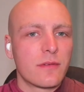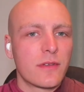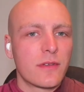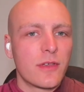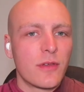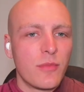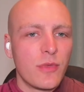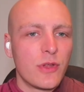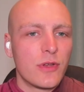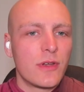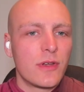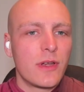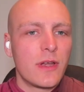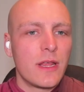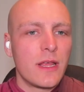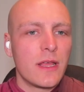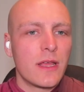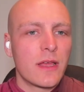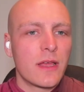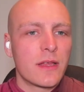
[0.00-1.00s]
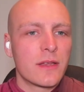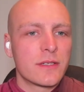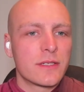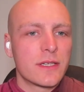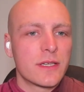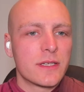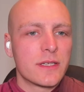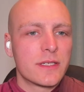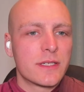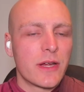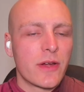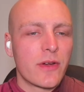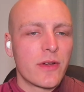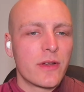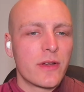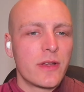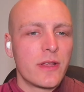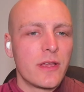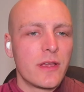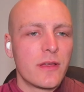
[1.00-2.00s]
community and
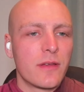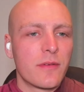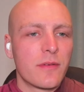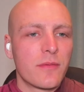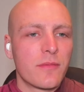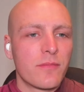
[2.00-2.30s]
sincerity,